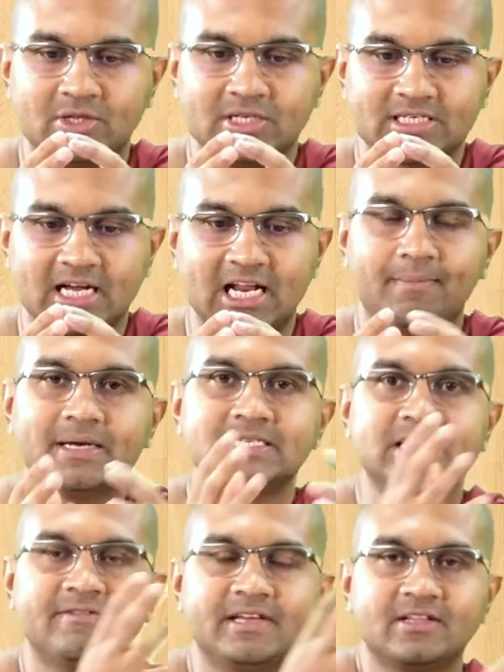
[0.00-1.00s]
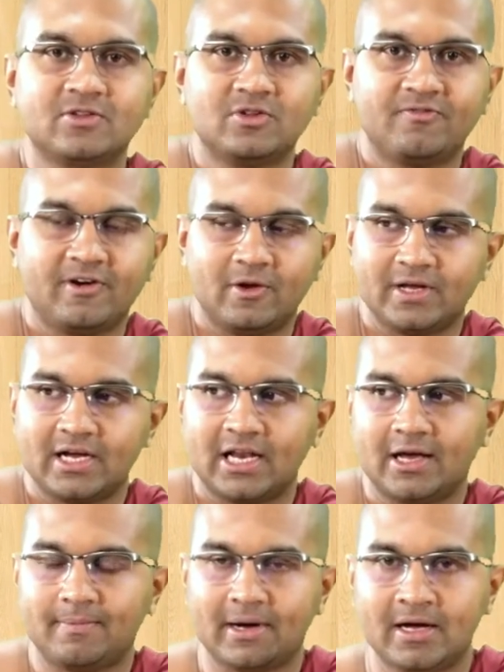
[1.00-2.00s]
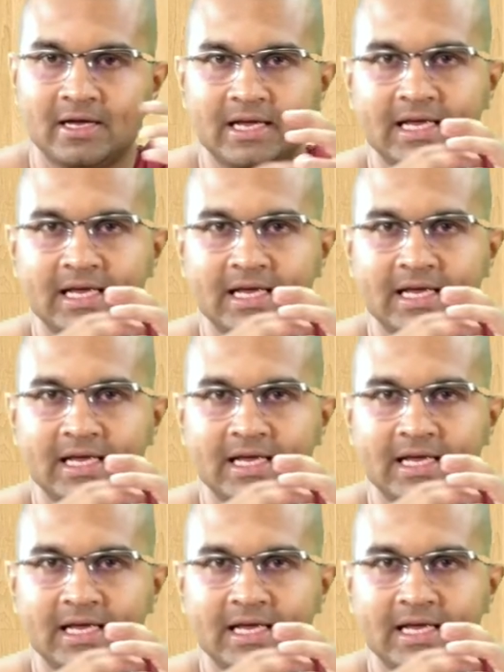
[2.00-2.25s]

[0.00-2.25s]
this kalapa is giving to the following kalapa.